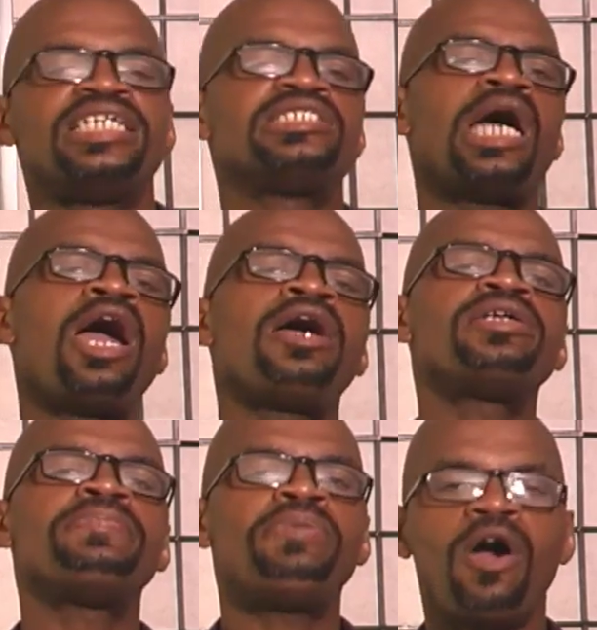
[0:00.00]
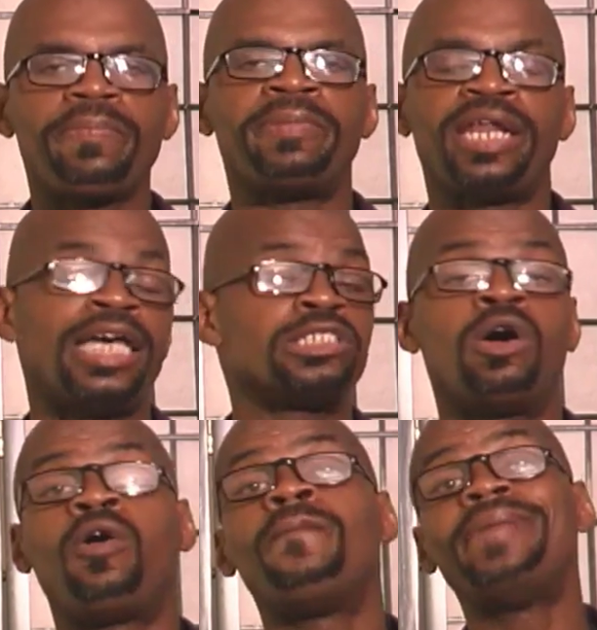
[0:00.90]
entire department has
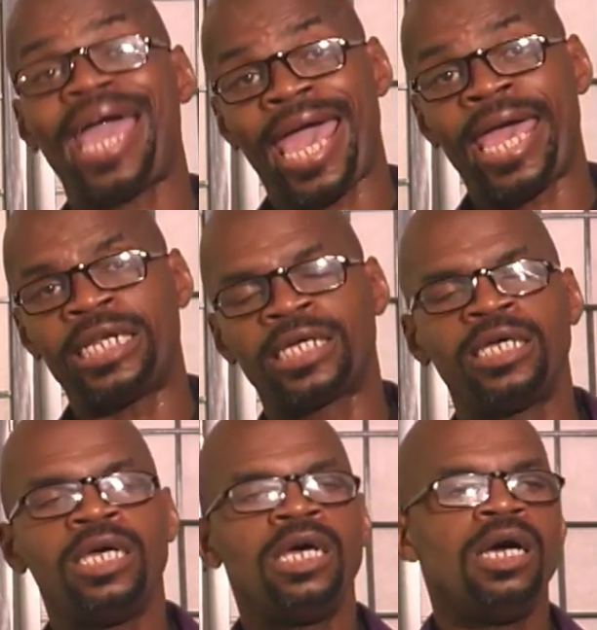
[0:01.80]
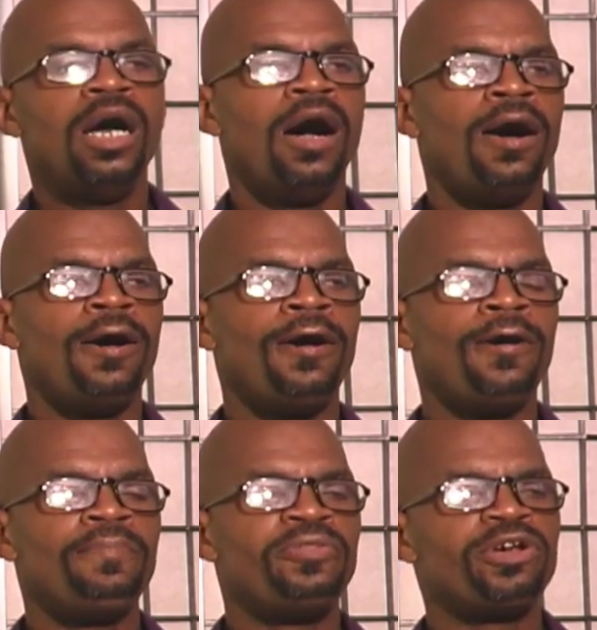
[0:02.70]
gone bad.
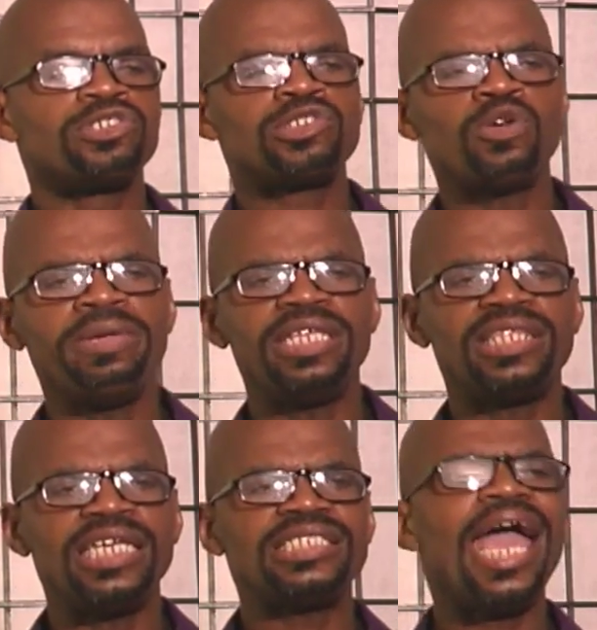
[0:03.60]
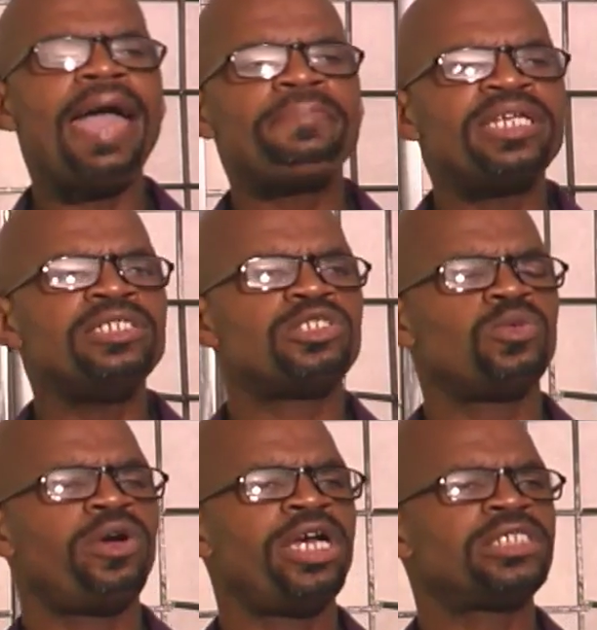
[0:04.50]
There are so many things happening to
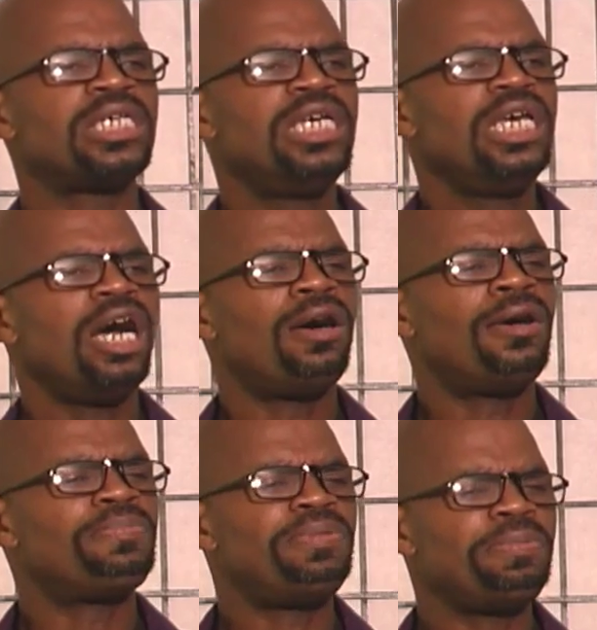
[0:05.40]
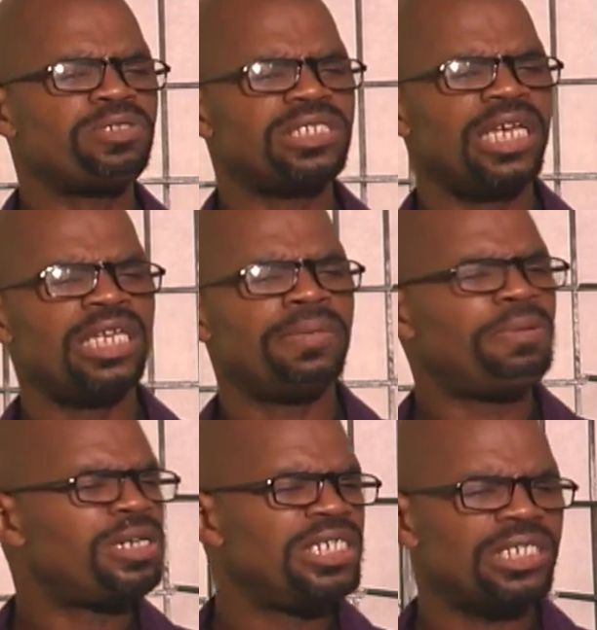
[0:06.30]
whereas people say the
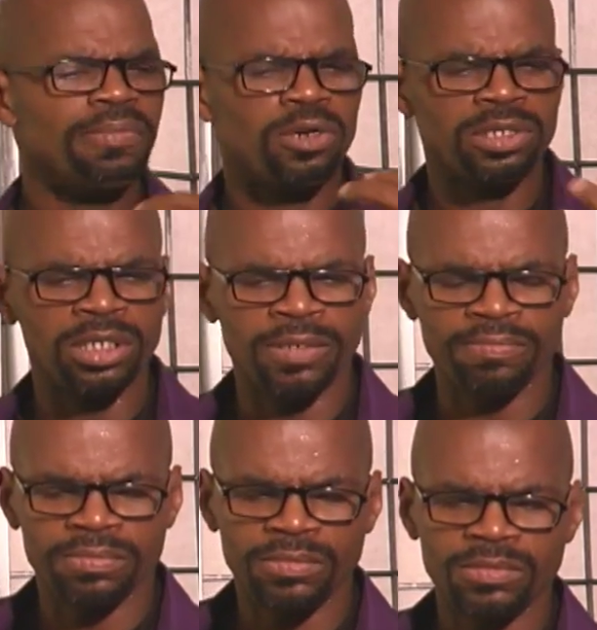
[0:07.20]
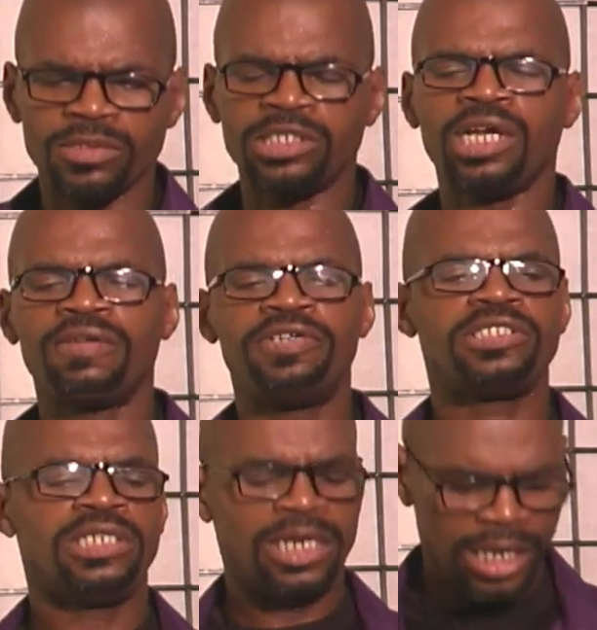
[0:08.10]
police come on the
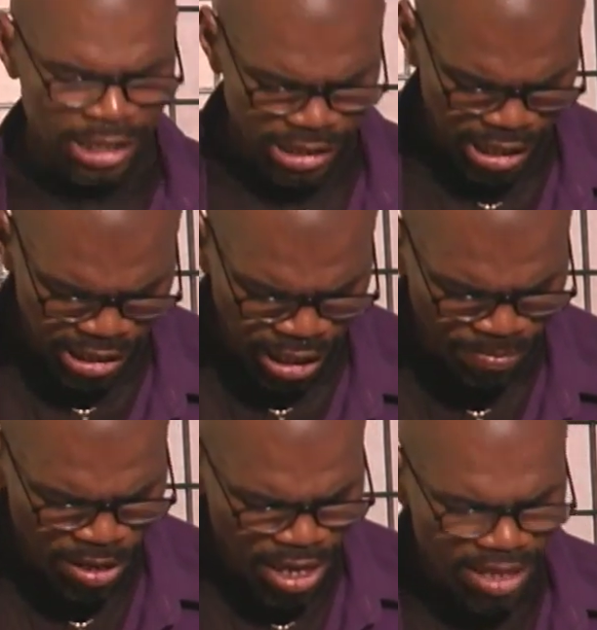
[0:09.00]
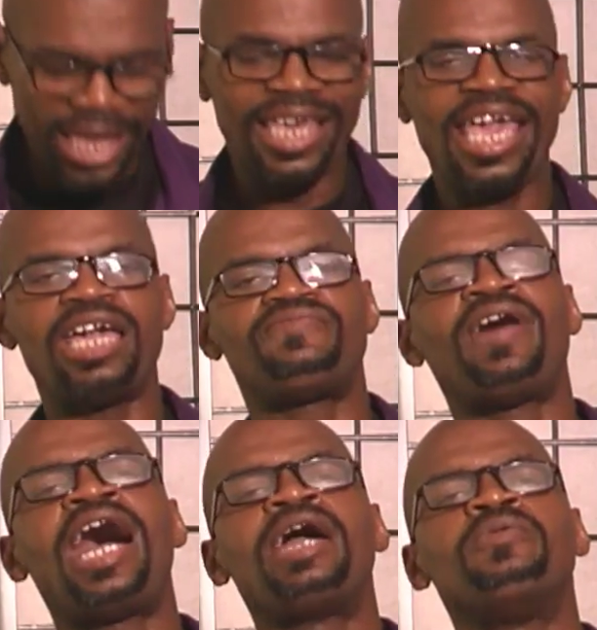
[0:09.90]
television and says that they can't
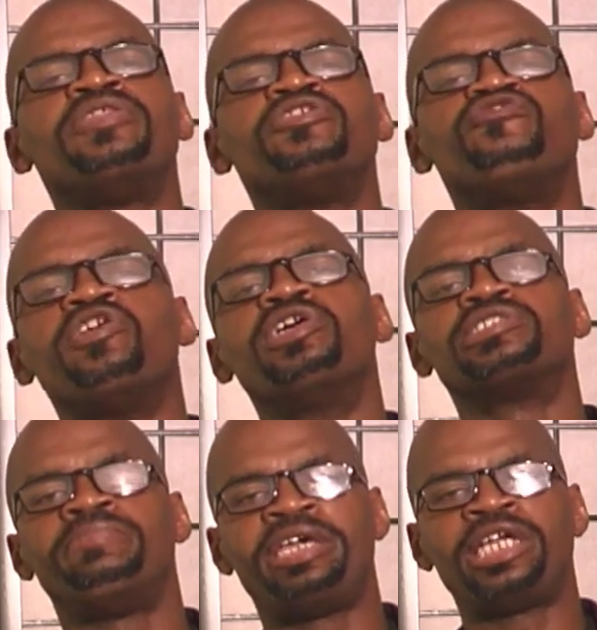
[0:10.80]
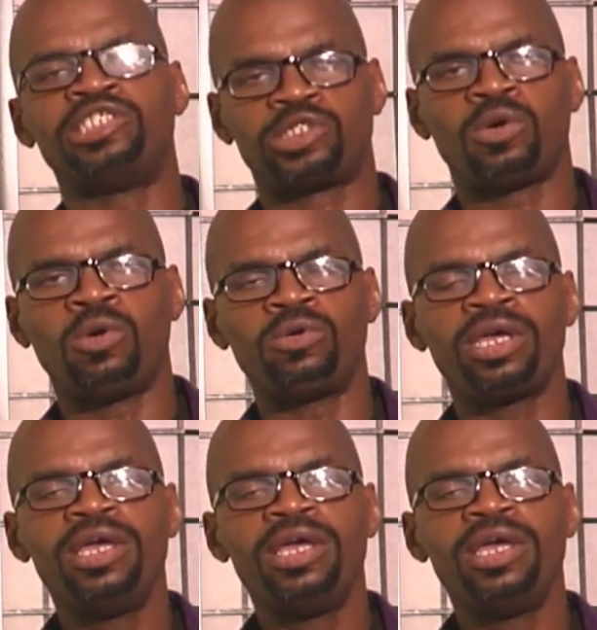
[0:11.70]
find where the drugs are being sold.